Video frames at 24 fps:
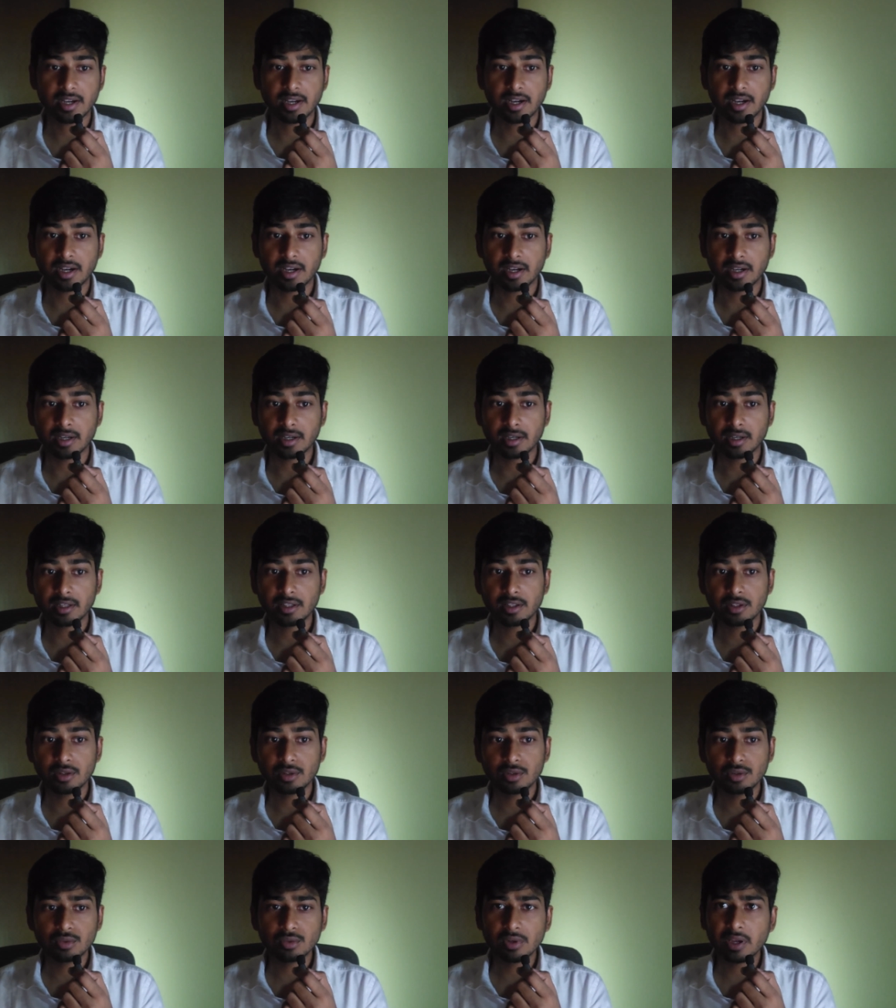And
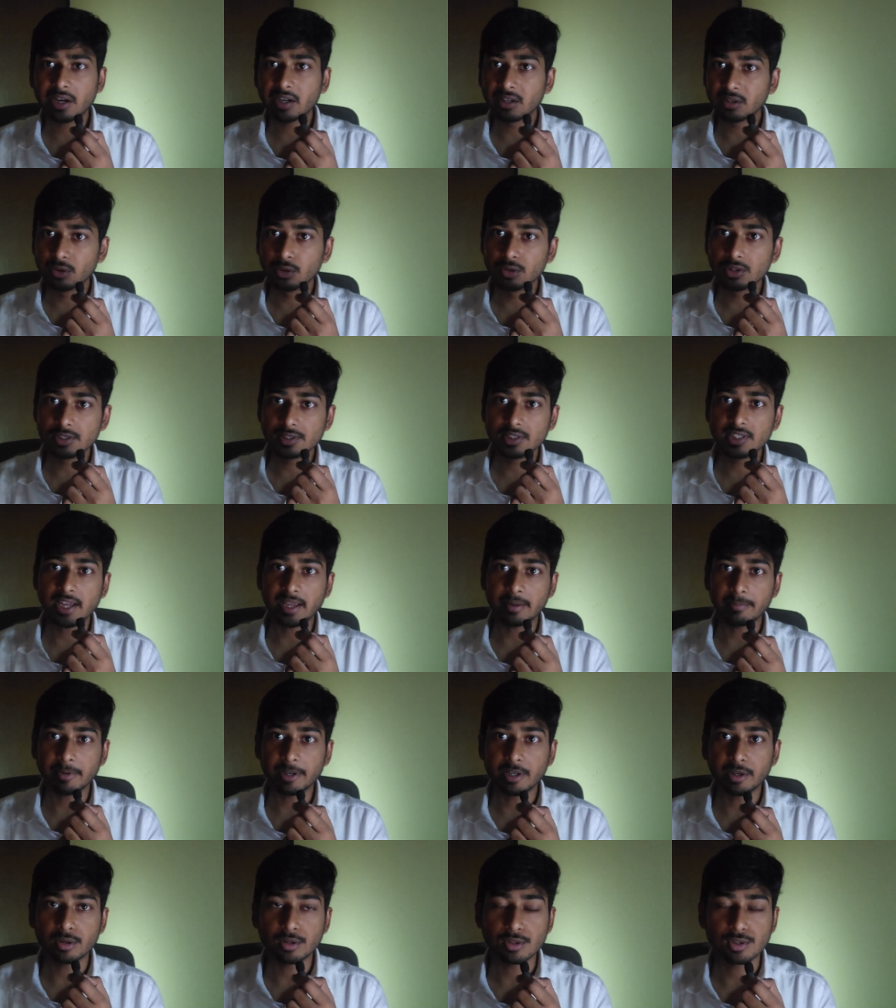you get good
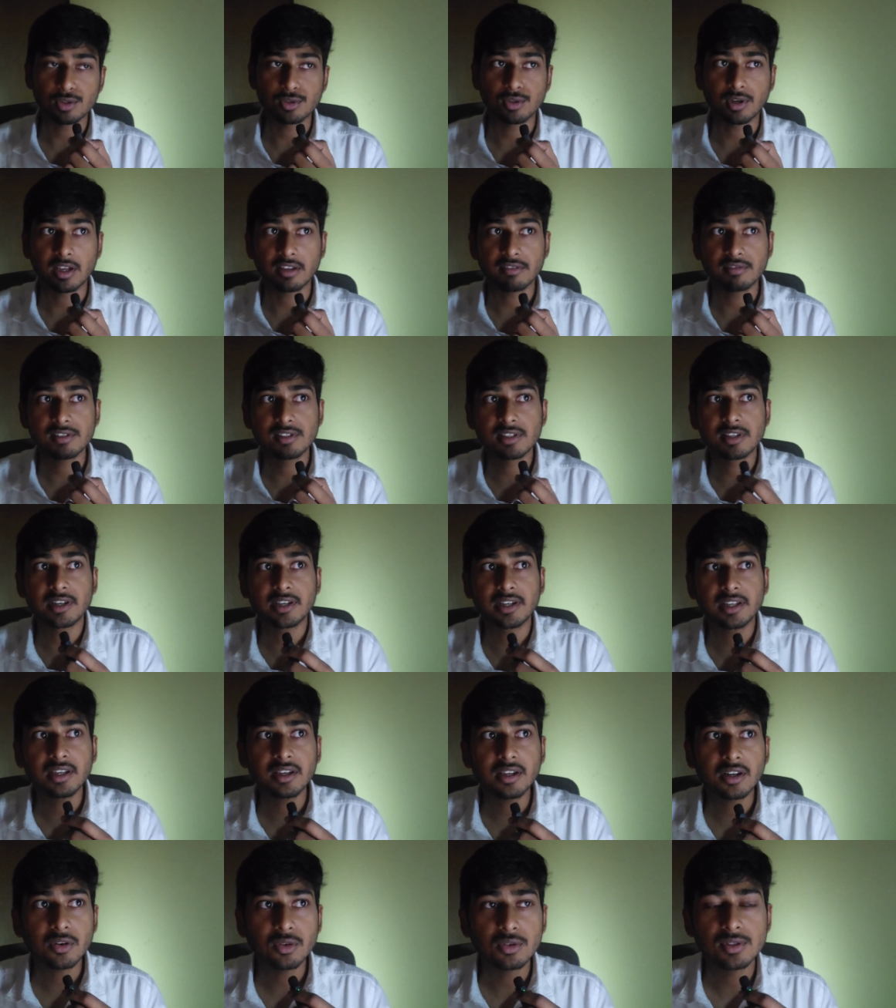stipend also. I was
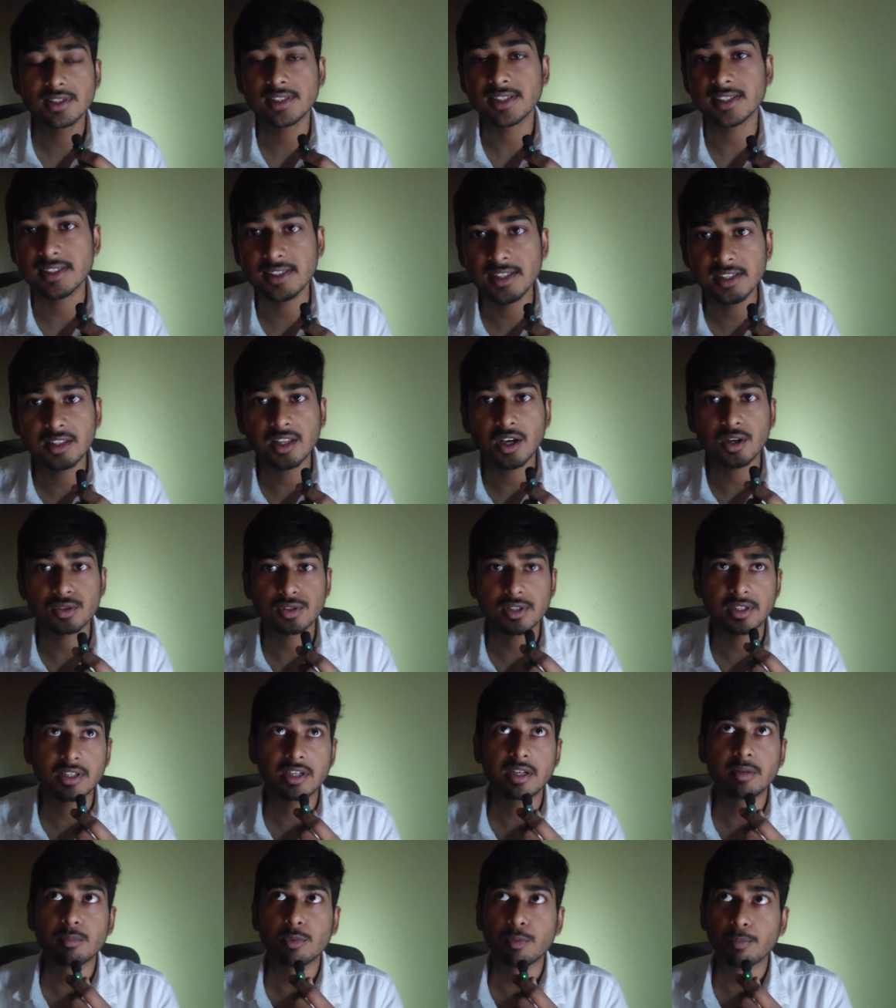getting around sixty
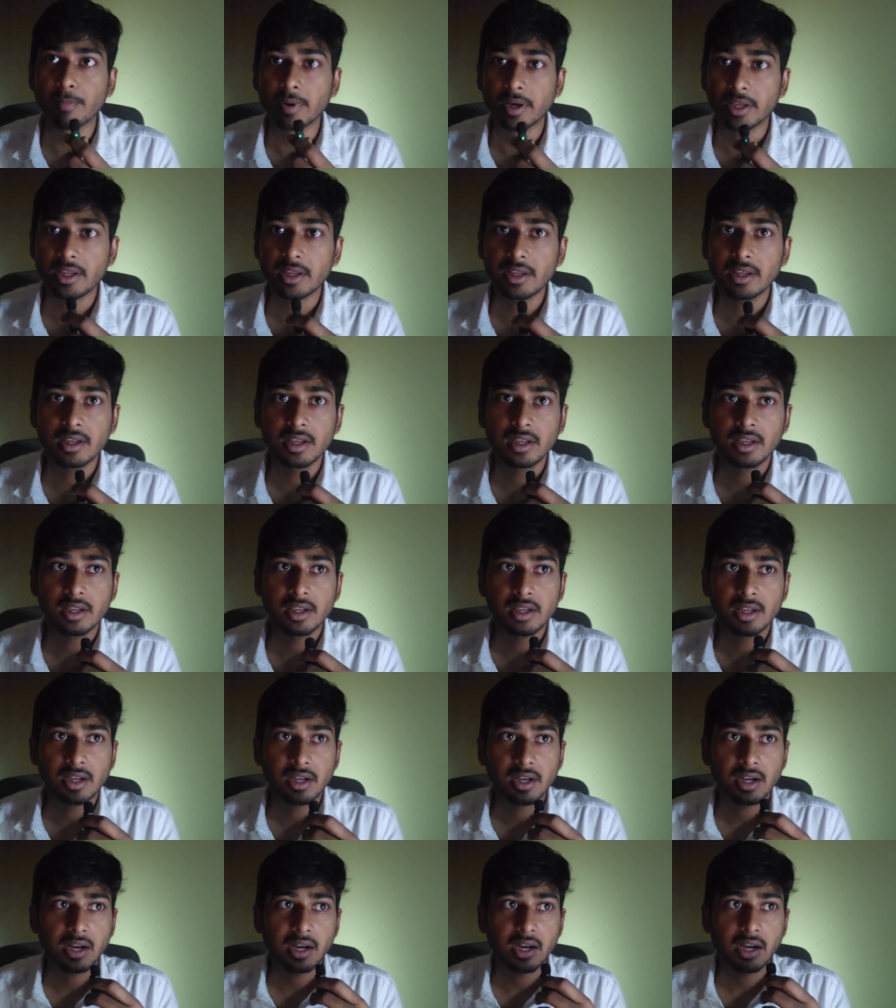thousand in Mumbai,
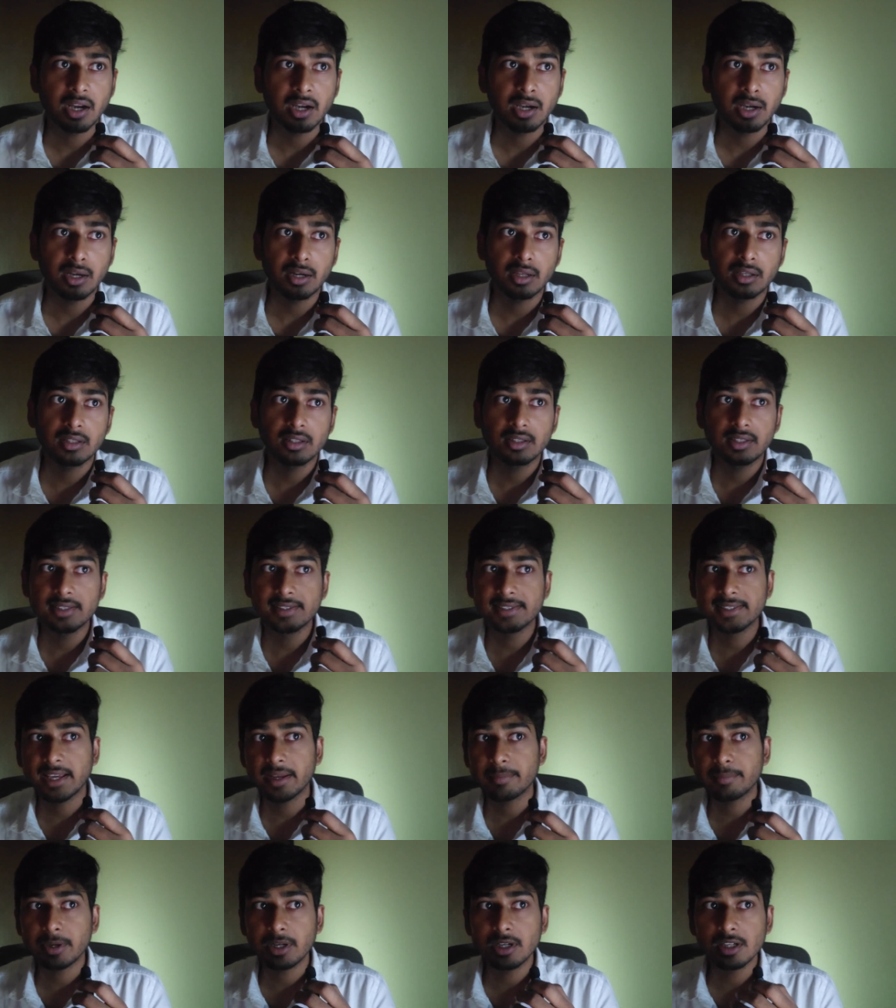and the
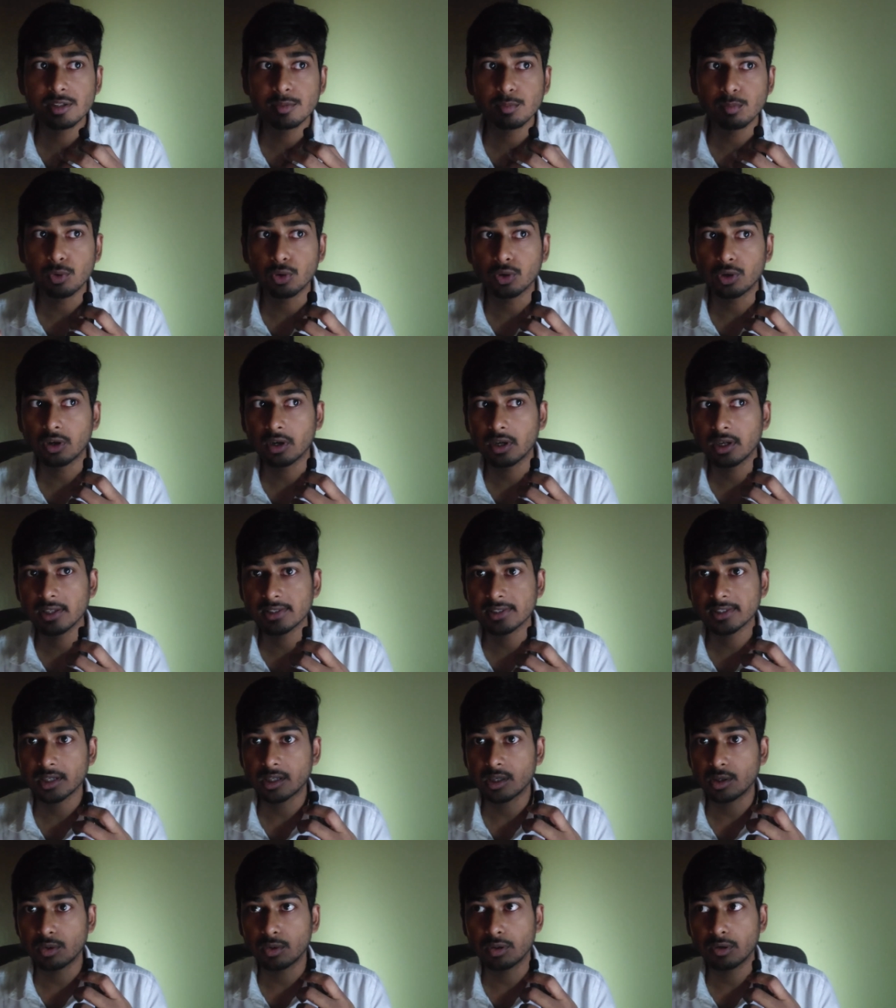stipend is more or
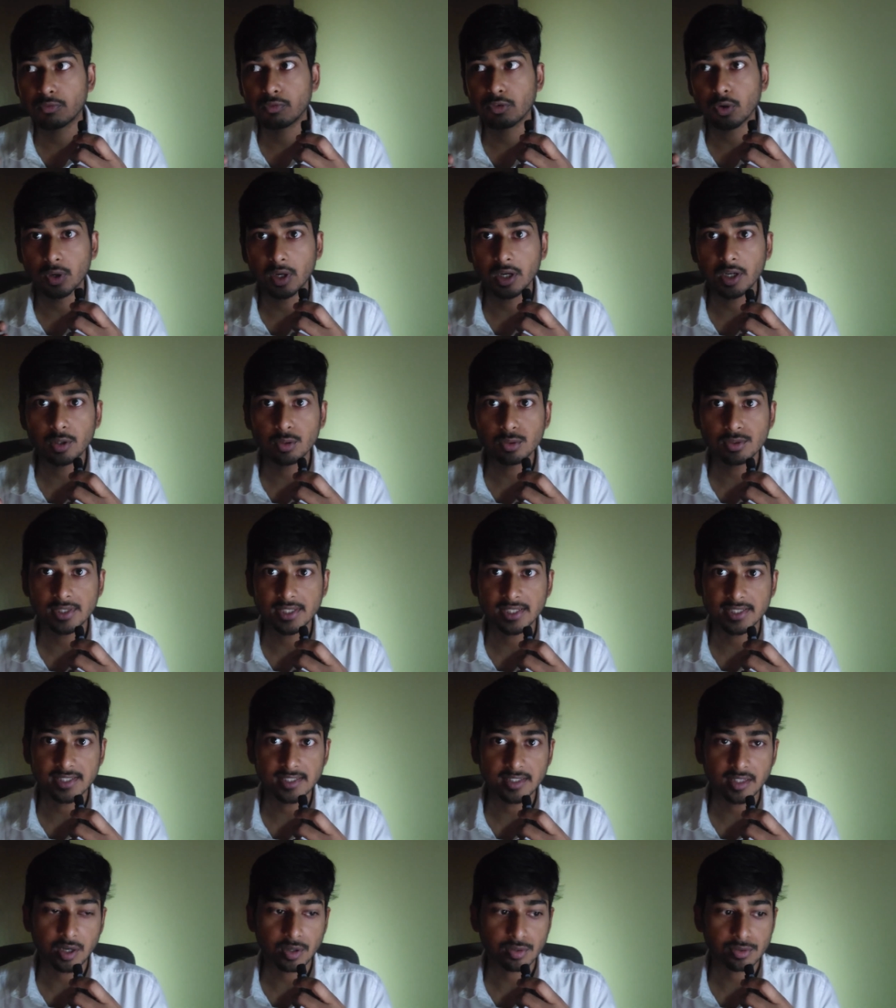less around forty to
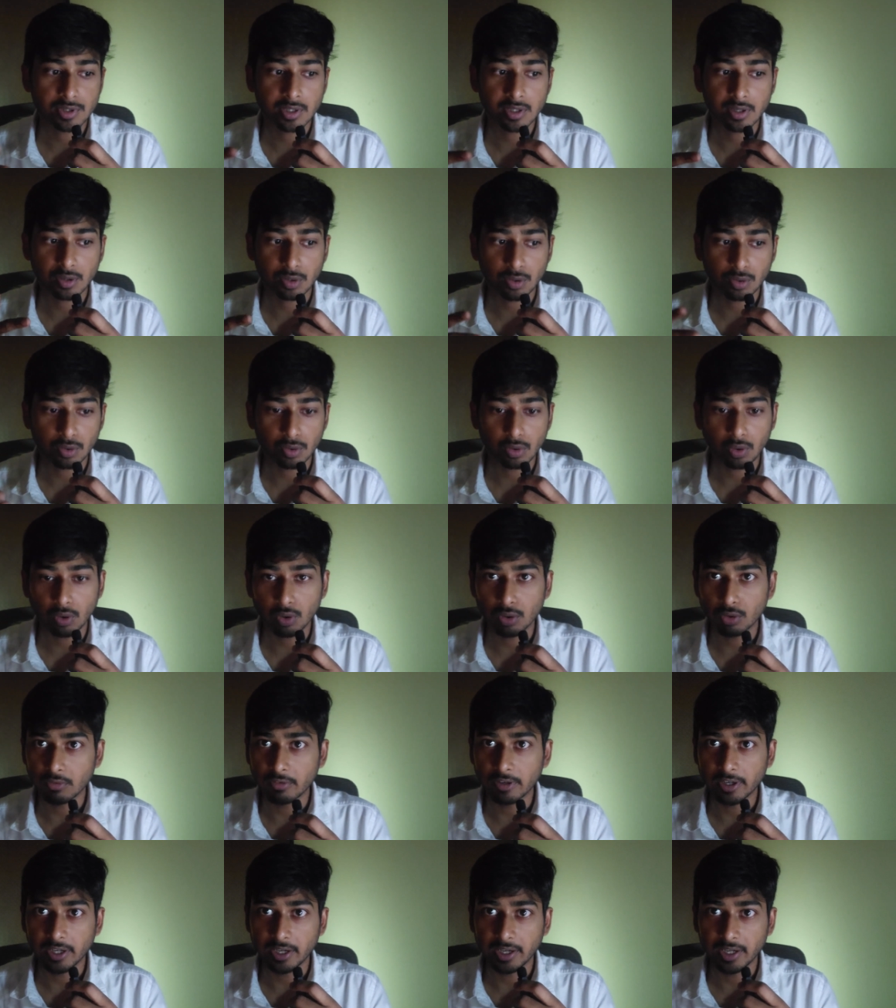sixty thousand all,
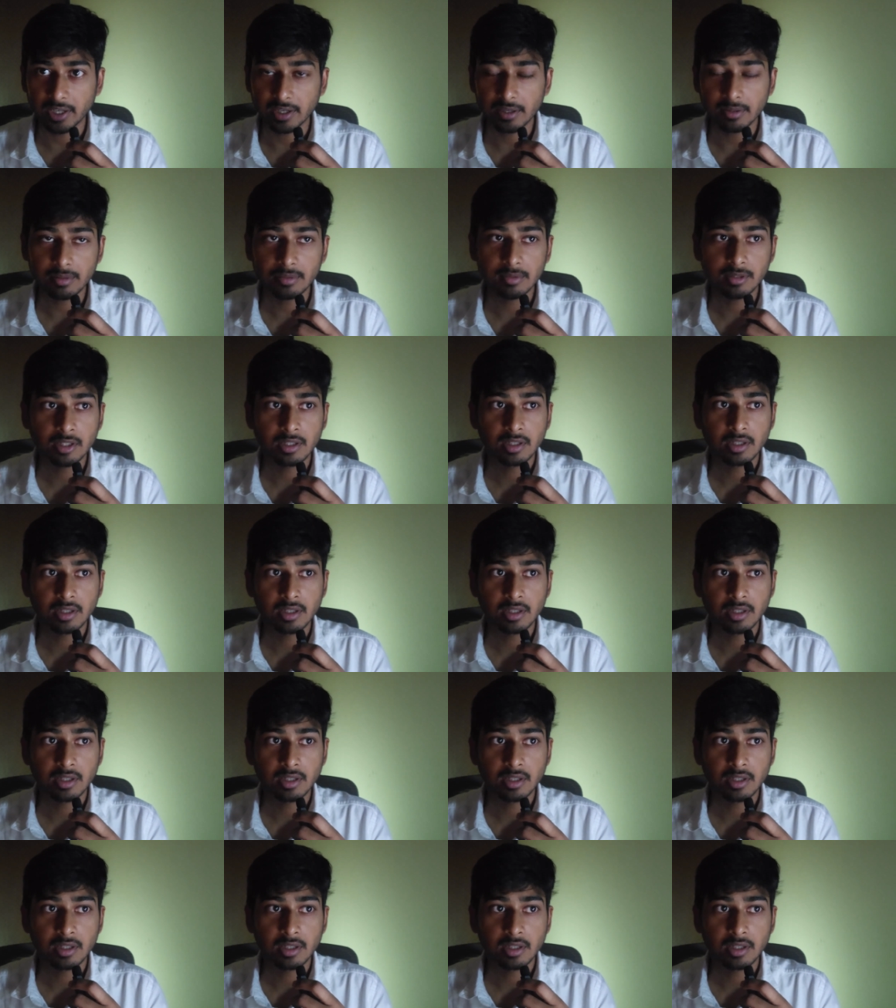all over India.